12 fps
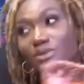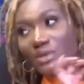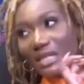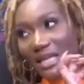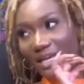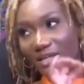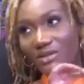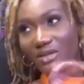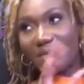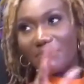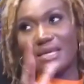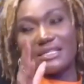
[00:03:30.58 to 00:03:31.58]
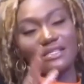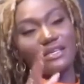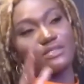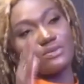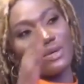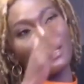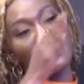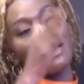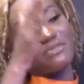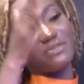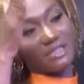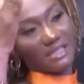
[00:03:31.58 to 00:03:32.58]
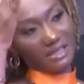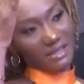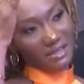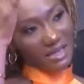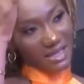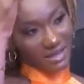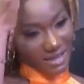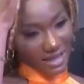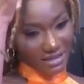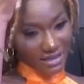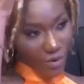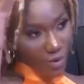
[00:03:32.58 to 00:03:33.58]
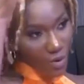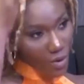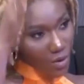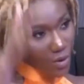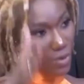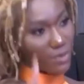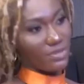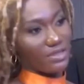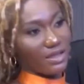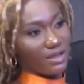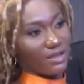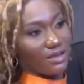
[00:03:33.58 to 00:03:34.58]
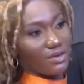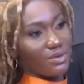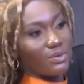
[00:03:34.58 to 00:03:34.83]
to line, no, it makes sense when everything, like the whole thing.